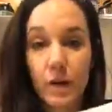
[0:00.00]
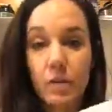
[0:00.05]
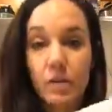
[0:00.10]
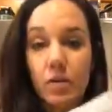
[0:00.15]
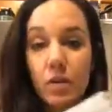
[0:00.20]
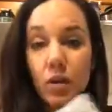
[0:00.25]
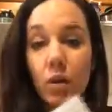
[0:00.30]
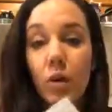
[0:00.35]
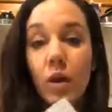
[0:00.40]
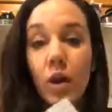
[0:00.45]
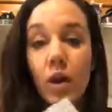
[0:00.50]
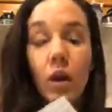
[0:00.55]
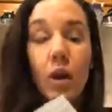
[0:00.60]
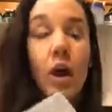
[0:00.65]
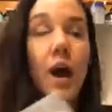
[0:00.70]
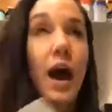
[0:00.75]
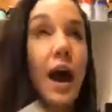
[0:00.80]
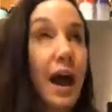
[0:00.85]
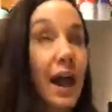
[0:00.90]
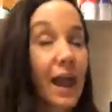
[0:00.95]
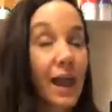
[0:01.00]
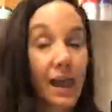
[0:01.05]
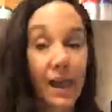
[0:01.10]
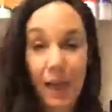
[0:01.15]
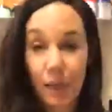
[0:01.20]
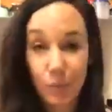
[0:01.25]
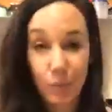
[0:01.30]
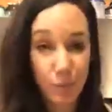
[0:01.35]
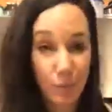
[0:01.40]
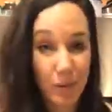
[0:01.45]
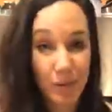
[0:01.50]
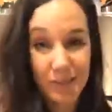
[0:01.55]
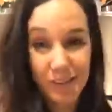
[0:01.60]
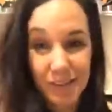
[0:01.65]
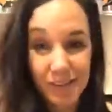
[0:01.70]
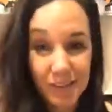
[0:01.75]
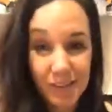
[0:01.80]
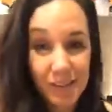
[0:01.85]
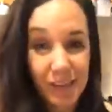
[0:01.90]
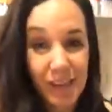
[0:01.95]
And so when we went to
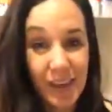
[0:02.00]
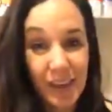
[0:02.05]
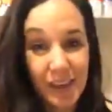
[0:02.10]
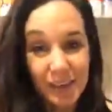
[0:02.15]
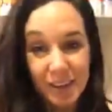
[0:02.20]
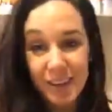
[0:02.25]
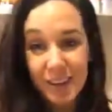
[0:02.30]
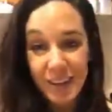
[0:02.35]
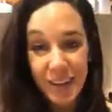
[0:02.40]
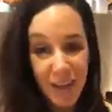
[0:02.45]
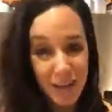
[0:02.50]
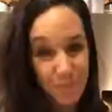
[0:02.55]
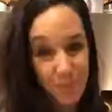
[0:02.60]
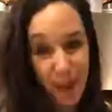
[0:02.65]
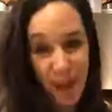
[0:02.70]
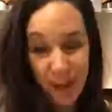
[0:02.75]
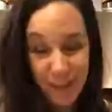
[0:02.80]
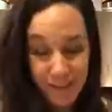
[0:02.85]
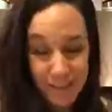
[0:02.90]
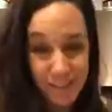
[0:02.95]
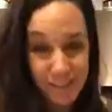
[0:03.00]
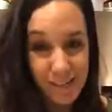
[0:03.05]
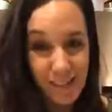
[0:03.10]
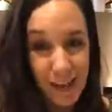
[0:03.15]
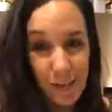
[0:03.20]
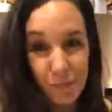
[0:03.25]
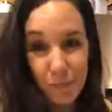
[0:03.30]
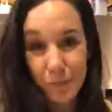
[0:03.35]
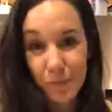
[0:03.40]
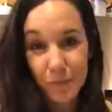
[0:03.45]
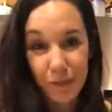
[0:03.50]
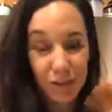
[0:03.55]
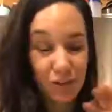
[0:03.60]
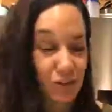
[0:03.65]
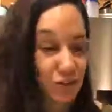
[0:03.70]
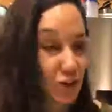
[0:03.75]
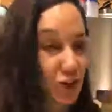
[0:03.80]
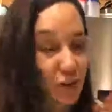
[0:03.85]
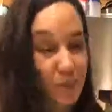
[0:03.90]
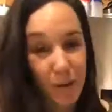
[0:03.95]
Disneyland, I bagged these up and we
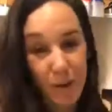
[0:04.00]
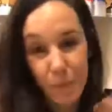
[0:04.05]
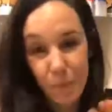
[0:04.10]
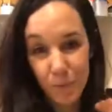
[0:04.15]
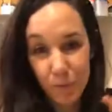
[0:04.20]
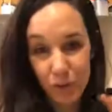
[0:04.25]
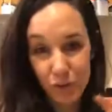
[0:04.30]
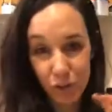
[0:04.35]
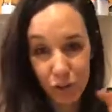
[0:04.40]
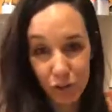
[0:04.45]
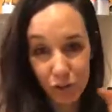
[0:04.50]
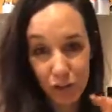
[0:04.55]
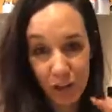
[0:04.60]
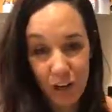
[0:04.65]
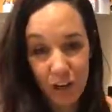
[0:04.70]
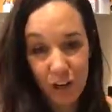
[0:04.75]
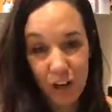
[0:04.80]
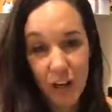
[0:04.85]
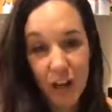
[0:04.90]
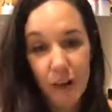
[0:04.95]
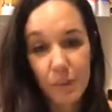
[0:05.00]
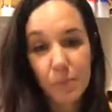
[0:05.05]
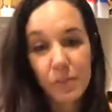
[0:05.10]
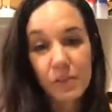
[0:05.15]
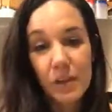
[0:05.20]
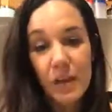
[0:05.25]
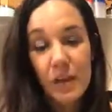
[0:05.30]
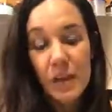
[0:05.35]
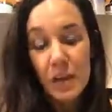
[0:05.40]
shook them up with their little shaker cups.